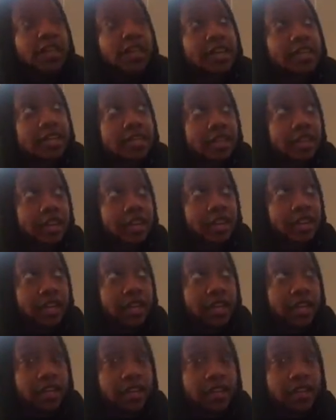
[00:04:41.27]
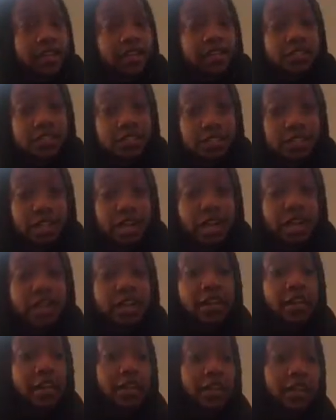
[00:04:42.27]
and then she had
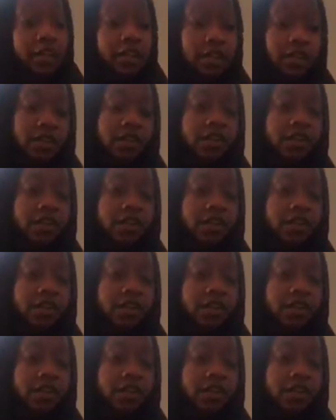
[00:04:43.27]
a